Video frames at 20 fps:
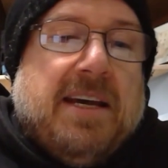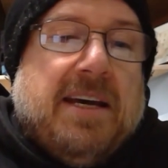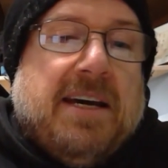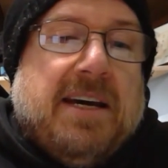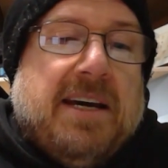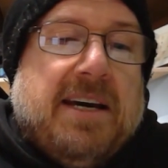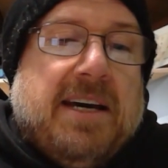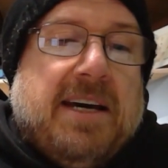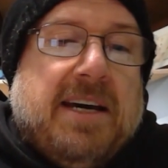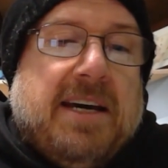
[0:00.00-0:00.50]

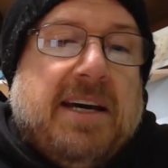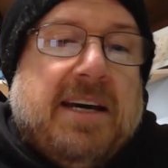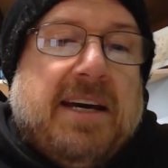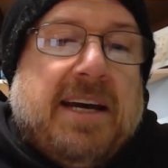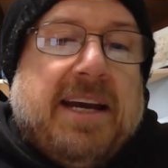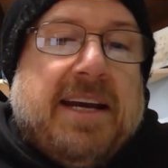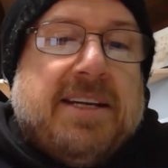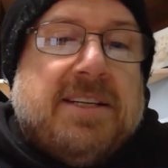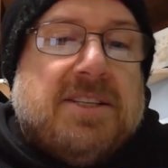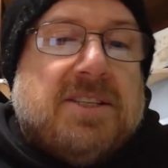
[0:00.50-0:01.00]

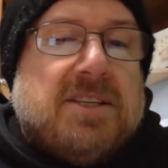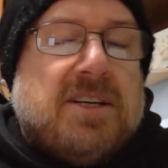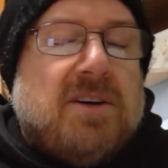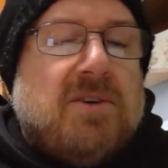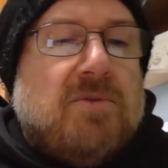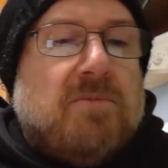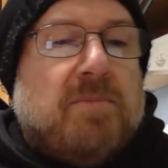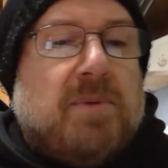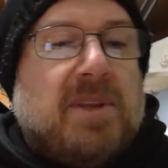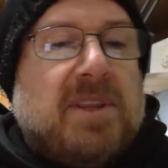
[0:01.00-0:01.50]

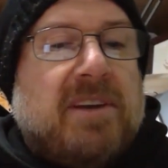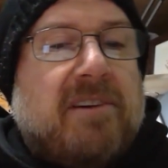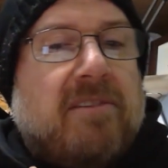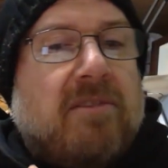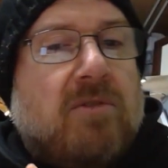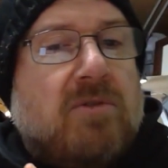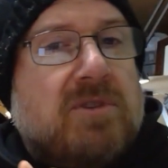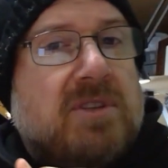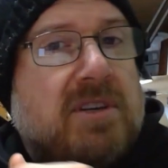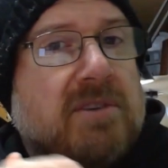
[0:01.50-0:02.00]
But there
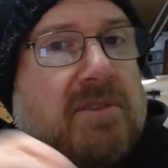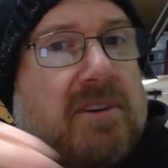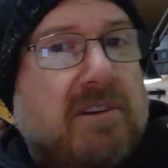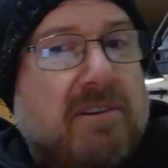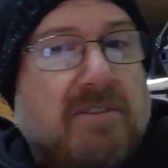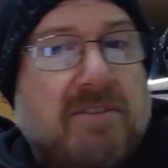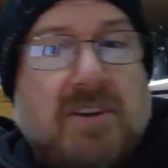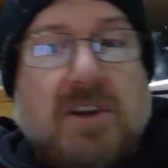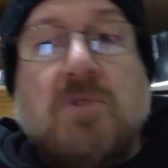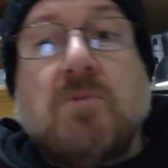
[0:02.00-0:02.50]
are
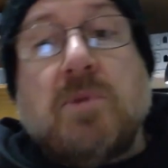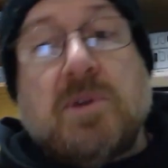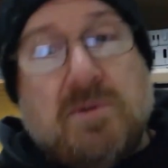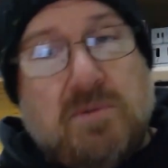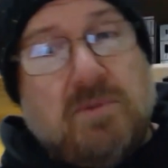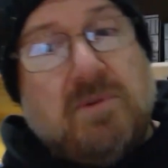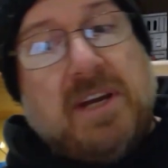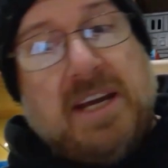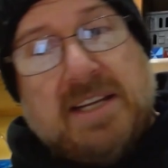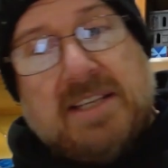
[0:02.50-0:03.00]
a few which
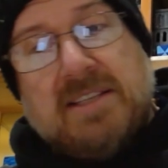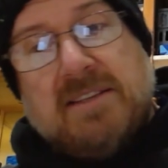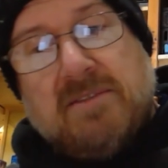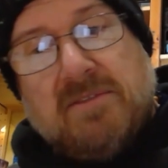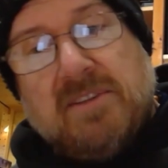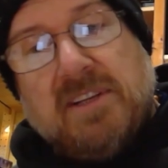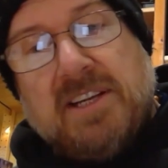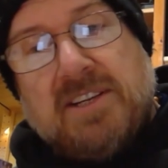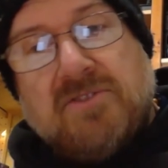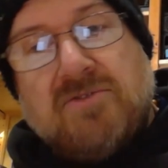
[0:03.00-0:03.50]
we'll get
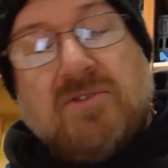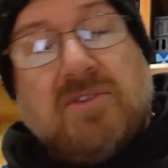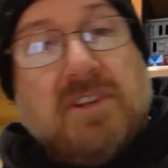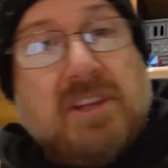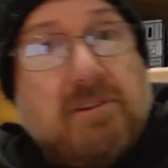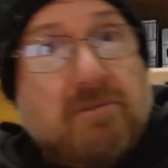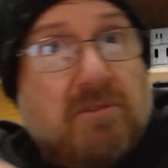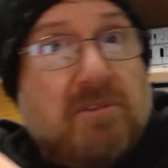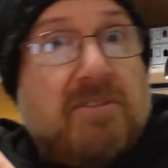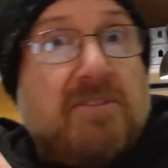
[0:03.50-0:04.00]
later on.
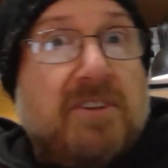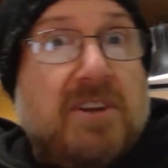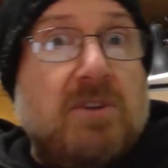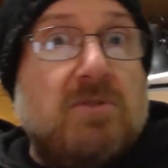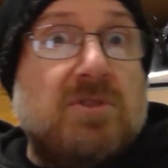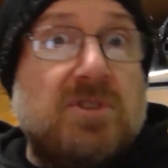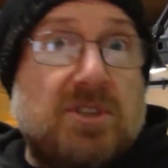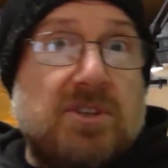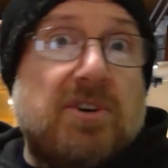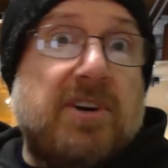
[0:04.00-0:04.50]
There are a few
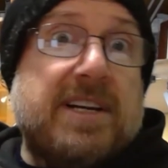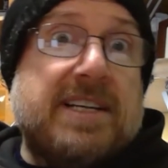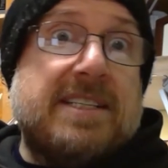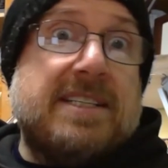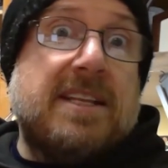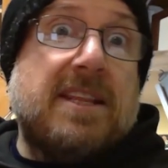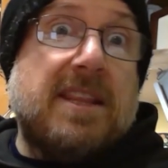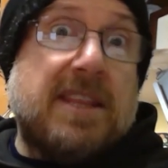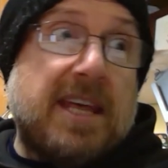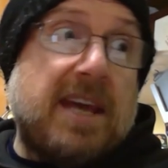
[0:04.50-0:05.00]
signs
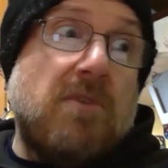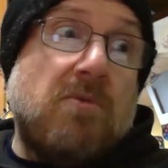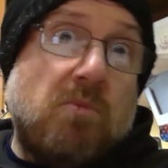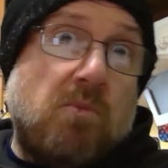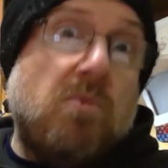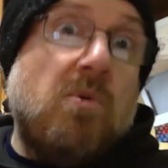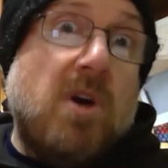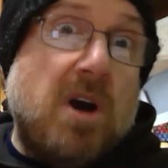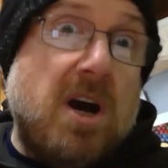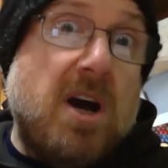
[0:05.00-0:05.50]
that there
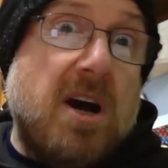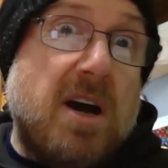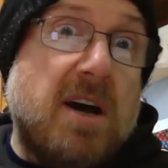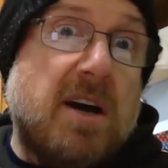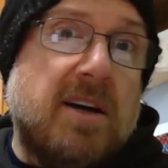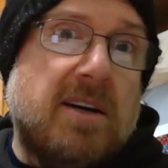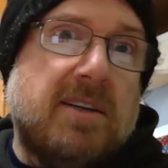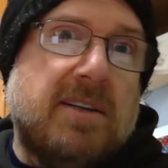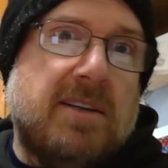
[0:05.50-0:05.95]
were